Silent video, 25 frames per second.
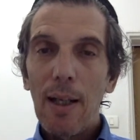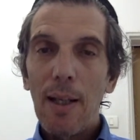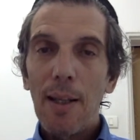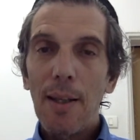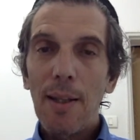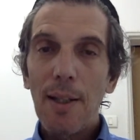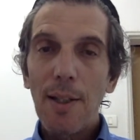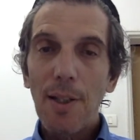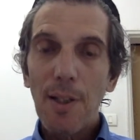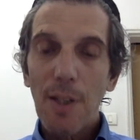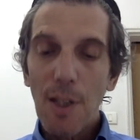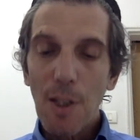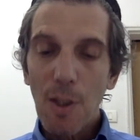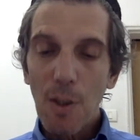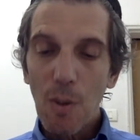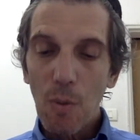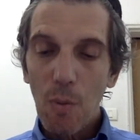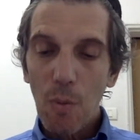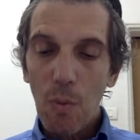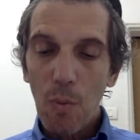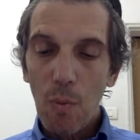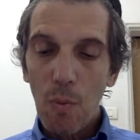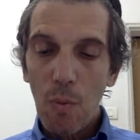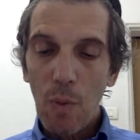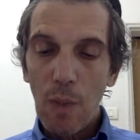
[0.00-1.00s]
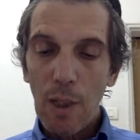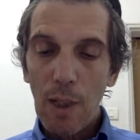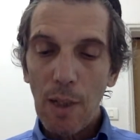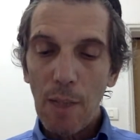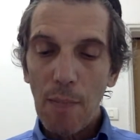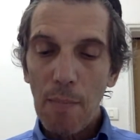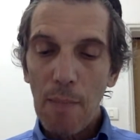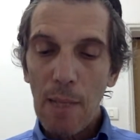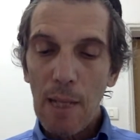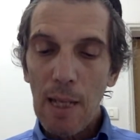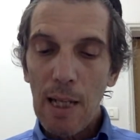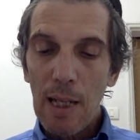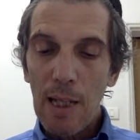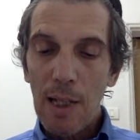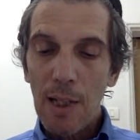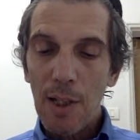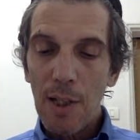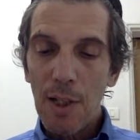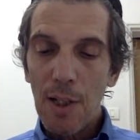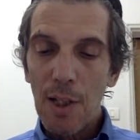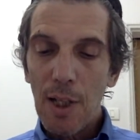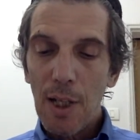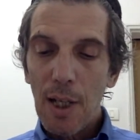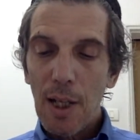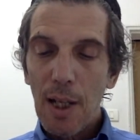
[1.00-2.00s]
this is what it
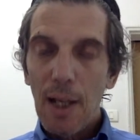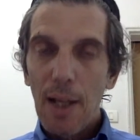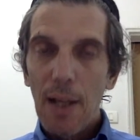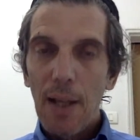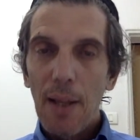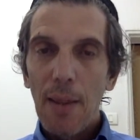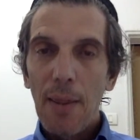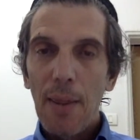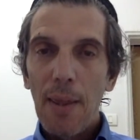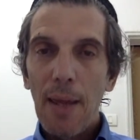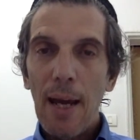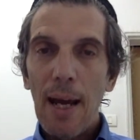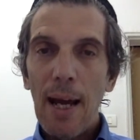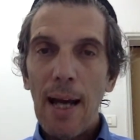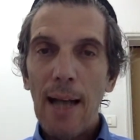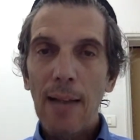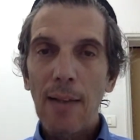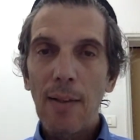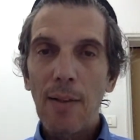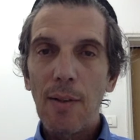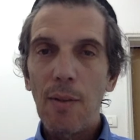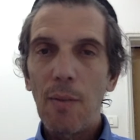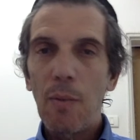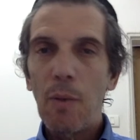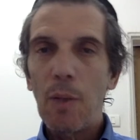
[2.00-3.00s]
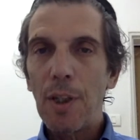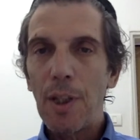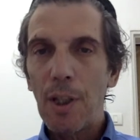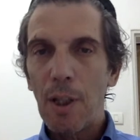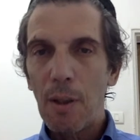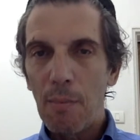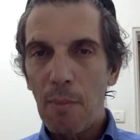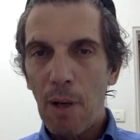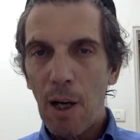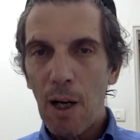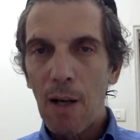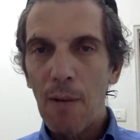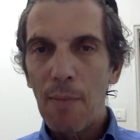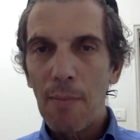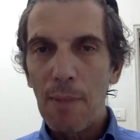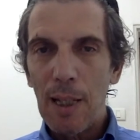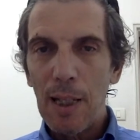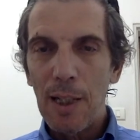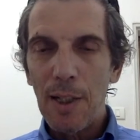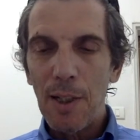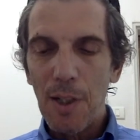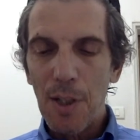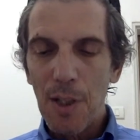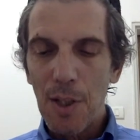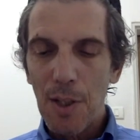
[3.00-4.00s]
means that what the Gemara
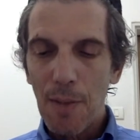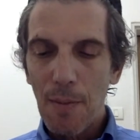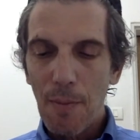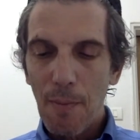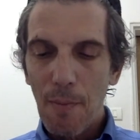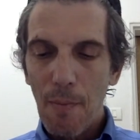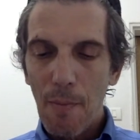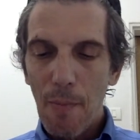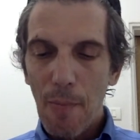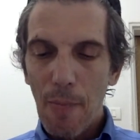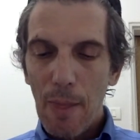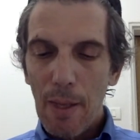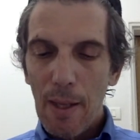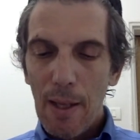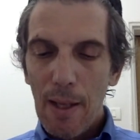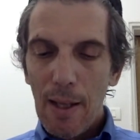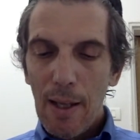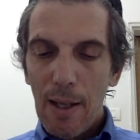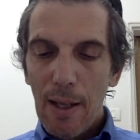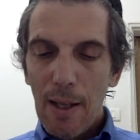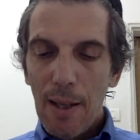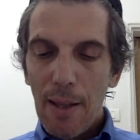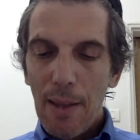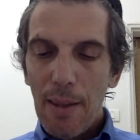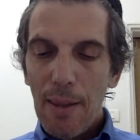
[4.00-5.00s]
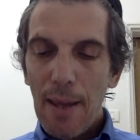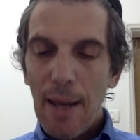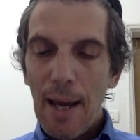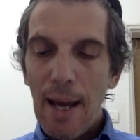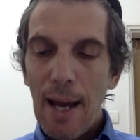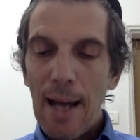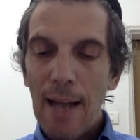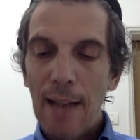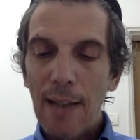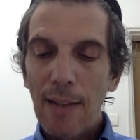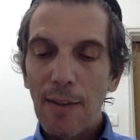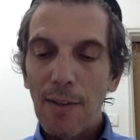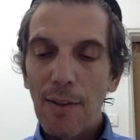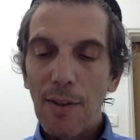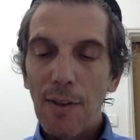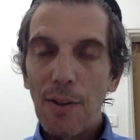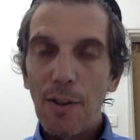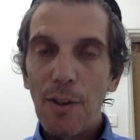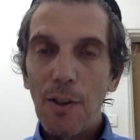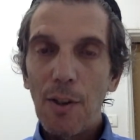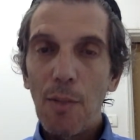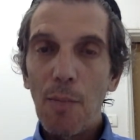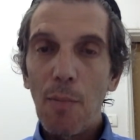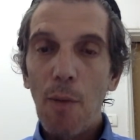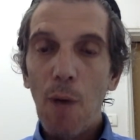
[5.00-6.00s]
means, that
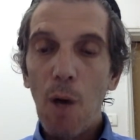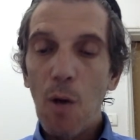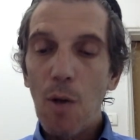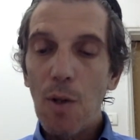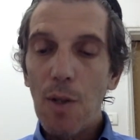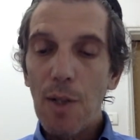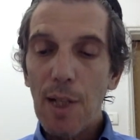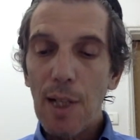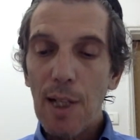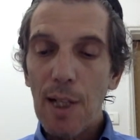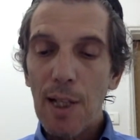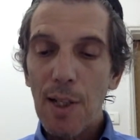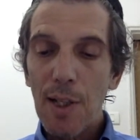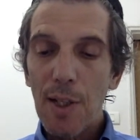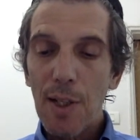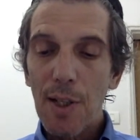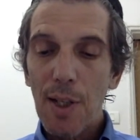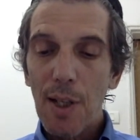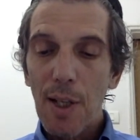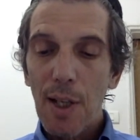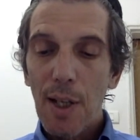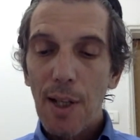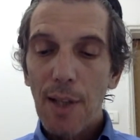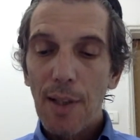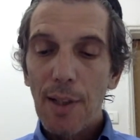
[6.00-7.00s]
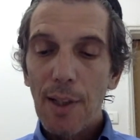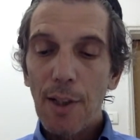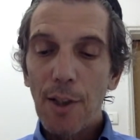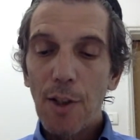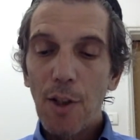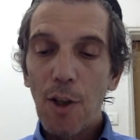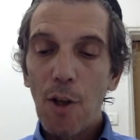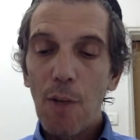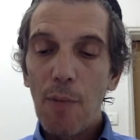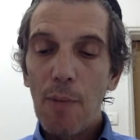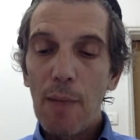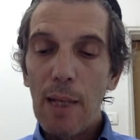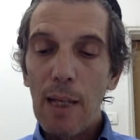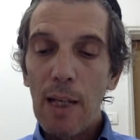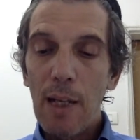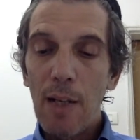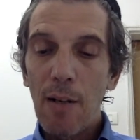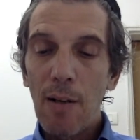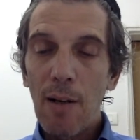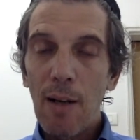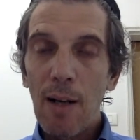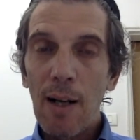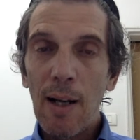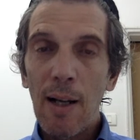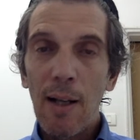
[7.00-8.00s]
to Moses the term
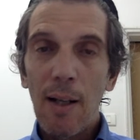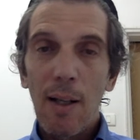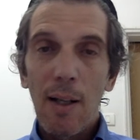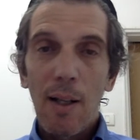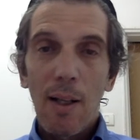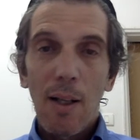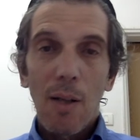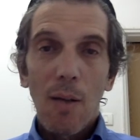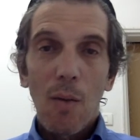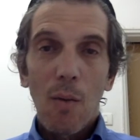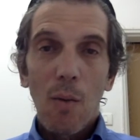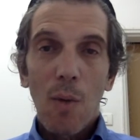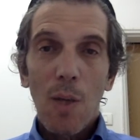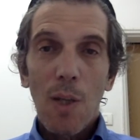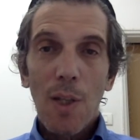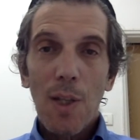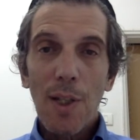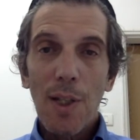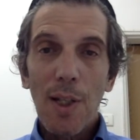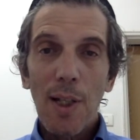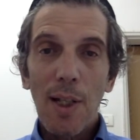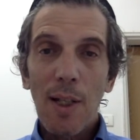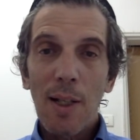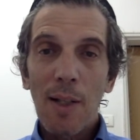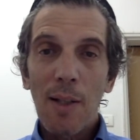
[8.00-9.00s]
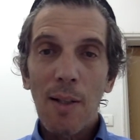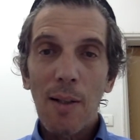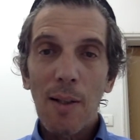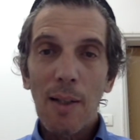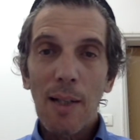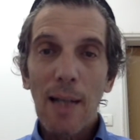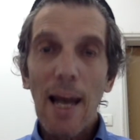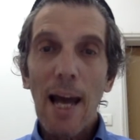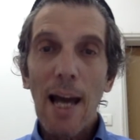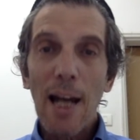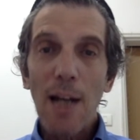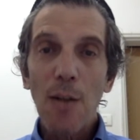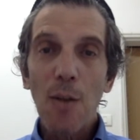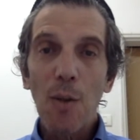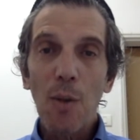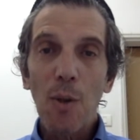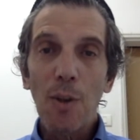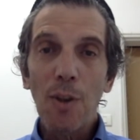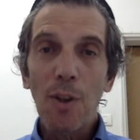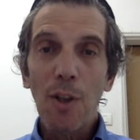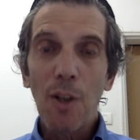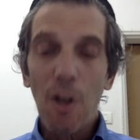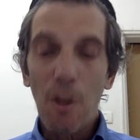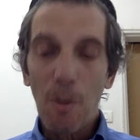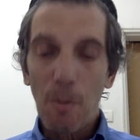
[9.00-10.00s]
era was a casual
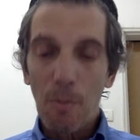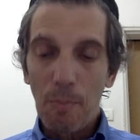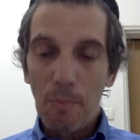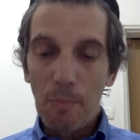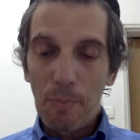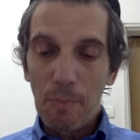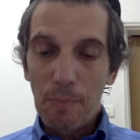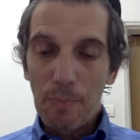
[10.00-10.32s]
term.